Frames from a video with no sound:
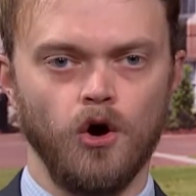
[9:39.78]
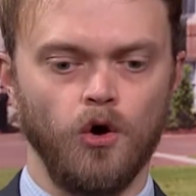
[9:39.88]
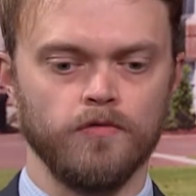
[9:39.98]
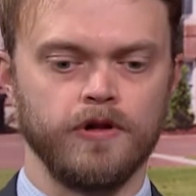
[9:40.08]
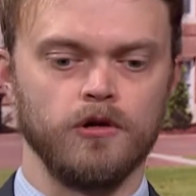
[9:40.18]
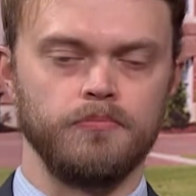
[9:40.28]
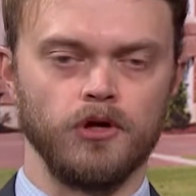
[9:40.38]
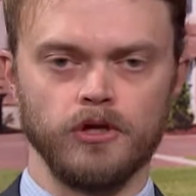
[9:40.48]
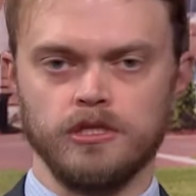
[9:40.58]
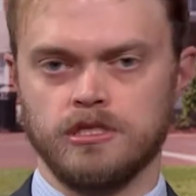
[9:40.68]
or if they were
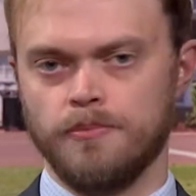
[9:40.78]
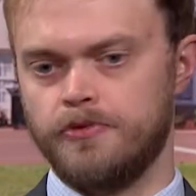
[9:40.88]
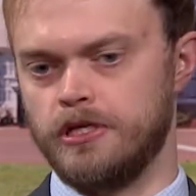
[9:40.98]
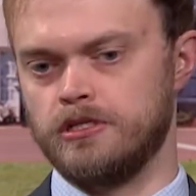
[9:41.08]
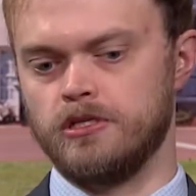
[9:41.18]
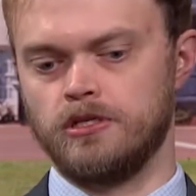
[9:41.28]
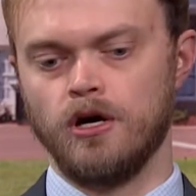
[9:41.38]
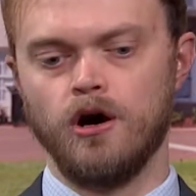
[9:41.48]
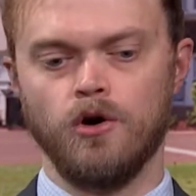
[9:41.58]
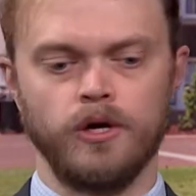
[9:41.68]
building something to
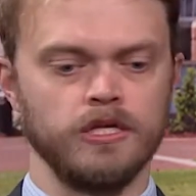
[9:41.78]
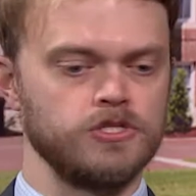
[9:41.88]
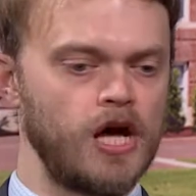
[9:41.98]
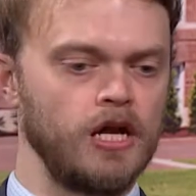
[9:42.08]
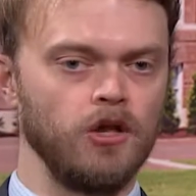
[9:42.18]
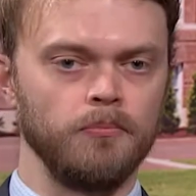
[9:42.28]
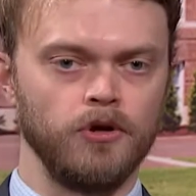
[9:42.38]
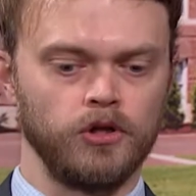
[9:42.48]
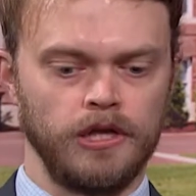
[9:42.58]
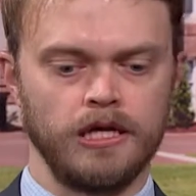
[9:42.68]
go inside another
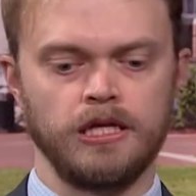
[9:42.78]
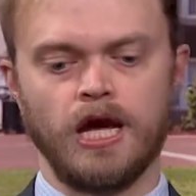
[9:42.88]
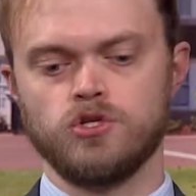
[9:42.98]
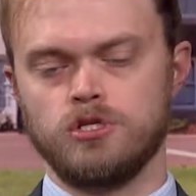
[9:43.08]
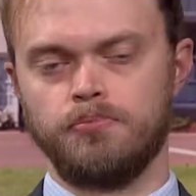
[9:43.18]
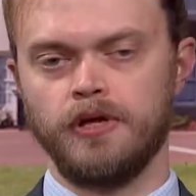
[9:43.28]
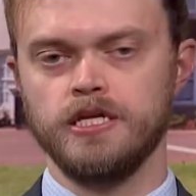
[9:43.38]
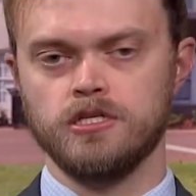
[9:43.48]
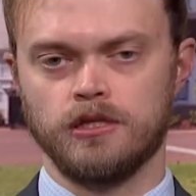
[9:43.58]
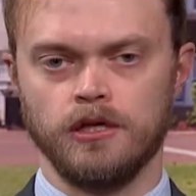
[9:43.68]
building, they can actually
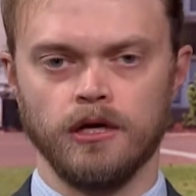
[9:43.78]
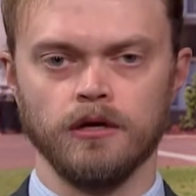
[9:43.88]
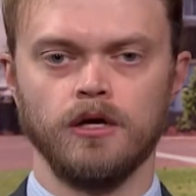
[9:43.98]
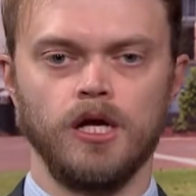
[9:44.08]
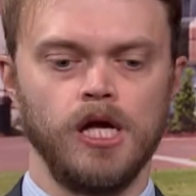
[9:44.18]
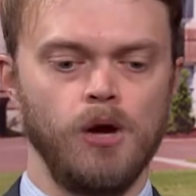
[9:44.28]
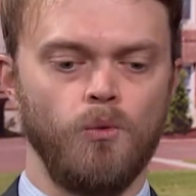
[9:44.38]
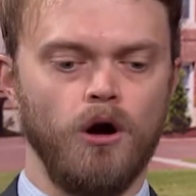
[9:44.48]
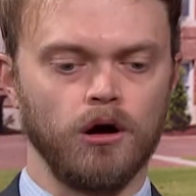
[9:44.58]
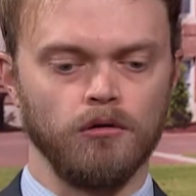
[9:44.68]
place it there and
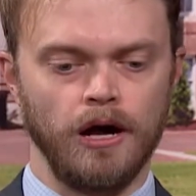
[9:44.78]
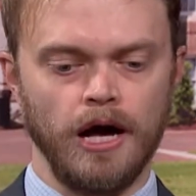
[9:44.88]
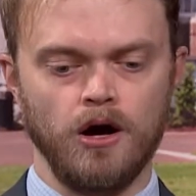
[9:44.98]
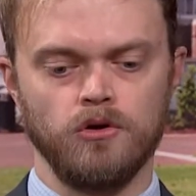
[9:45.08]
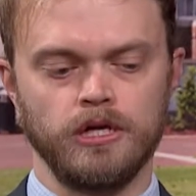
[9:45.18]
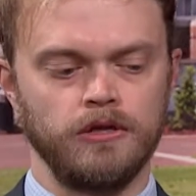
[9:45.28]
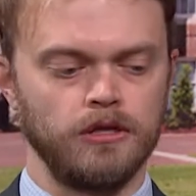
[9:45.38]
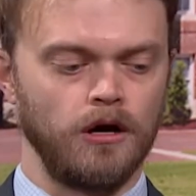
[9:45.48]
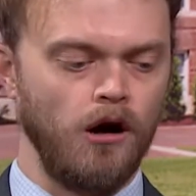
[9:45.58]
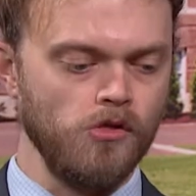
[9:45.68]
walk around,
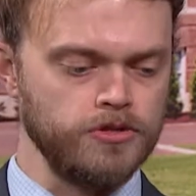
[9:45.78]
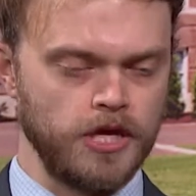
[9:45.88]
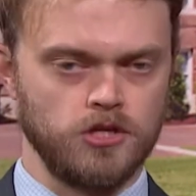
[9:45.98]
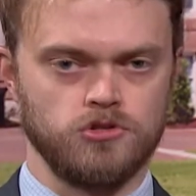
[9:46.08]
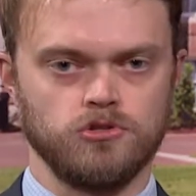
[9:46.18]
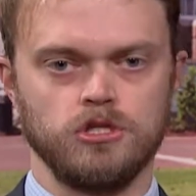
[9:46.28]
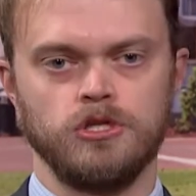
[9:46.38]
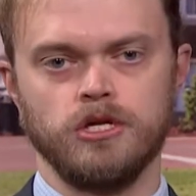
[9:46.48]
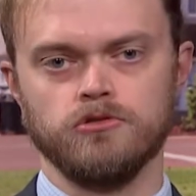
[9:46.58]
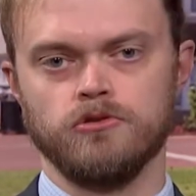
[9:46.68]
and all the textures and
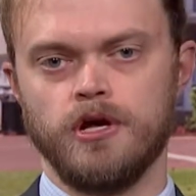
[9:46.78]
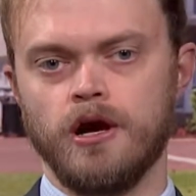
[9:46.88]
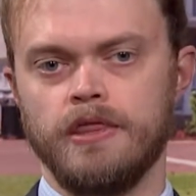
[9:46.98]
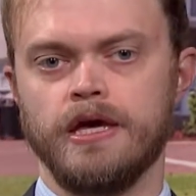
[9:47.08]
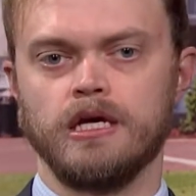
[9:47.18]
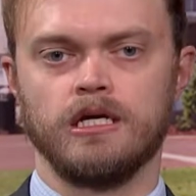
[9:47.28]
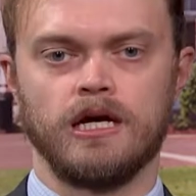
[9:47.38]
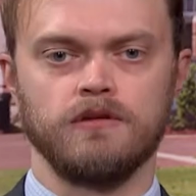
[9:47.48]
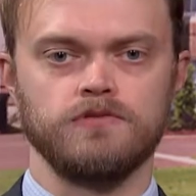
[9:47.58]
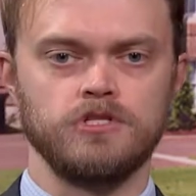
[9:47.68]
things are there, and they can
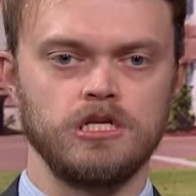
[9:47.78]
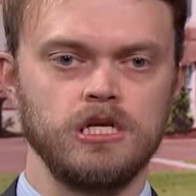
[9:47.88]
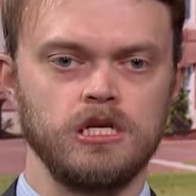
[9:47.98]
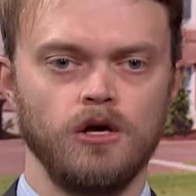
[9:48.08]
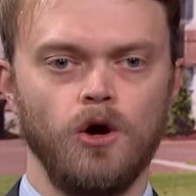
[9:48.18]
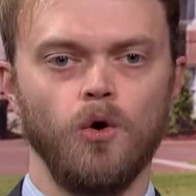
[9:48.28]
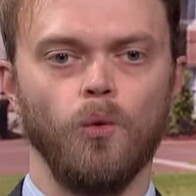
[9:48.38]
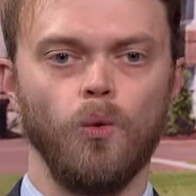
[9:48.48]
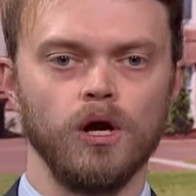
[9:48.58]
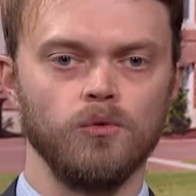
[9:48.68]
kind of see
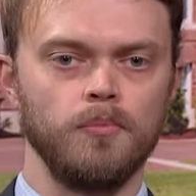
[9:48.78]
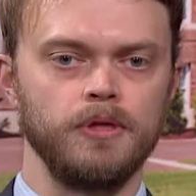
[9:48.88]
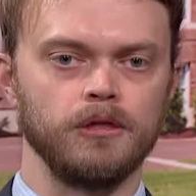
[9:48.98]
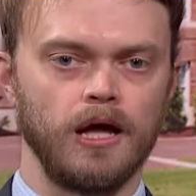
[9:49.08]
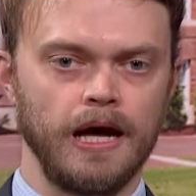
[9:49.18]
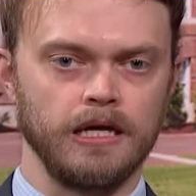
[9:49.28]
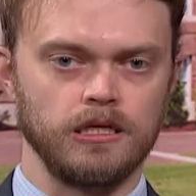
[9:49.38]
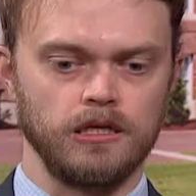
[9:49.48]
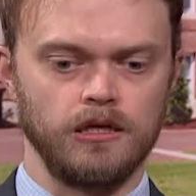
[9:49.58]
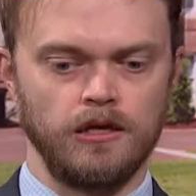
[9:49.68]
what it would be
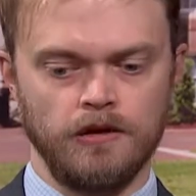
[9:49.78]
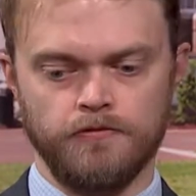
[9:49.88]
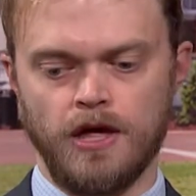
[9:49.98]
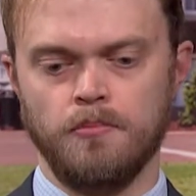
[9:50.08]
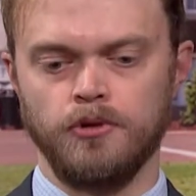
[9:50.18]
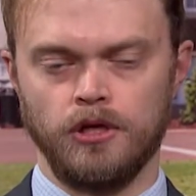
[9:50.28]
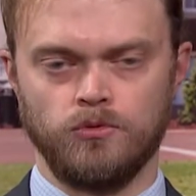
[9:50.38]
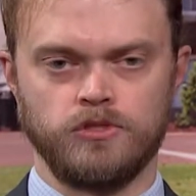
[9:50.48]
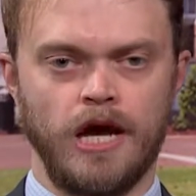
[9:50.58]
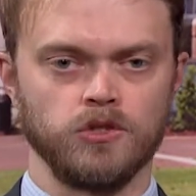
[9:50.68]
like if that building
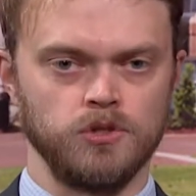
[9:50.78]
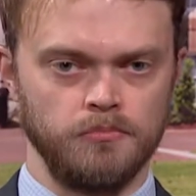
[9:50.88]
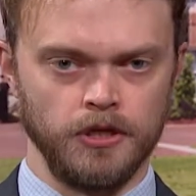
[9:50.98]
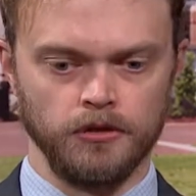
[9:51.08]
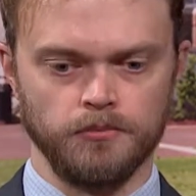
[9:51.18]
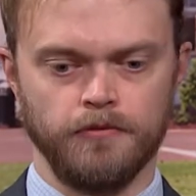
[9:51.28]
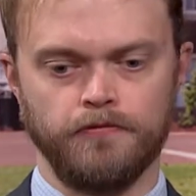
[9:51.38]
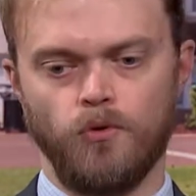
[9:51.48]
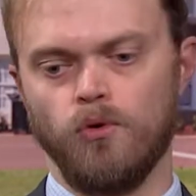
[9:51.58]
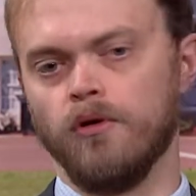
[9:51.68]
was actually built
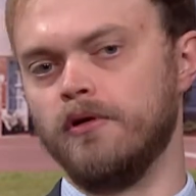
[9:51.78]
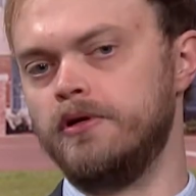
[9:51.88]
before,